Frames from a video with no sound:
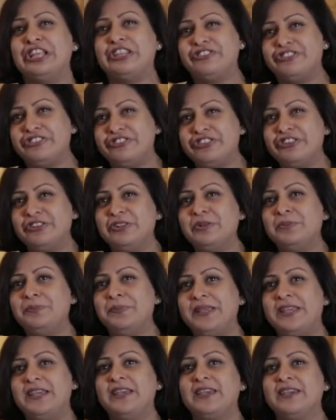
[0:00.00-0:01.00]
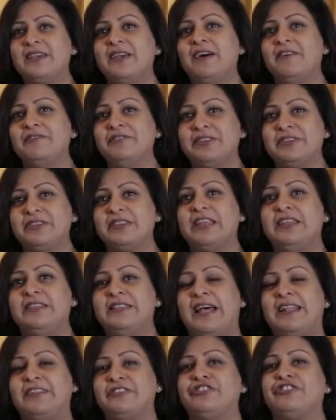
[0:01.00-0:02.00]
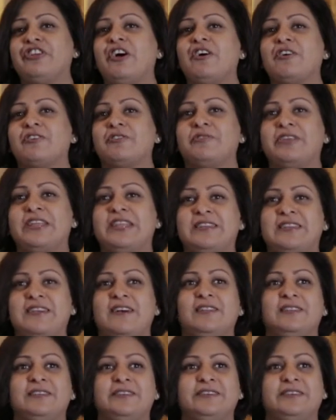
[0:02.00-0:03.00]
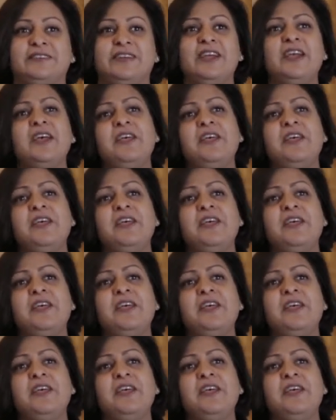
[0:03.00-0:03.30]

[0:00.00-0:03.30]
still being covered in that dark green color.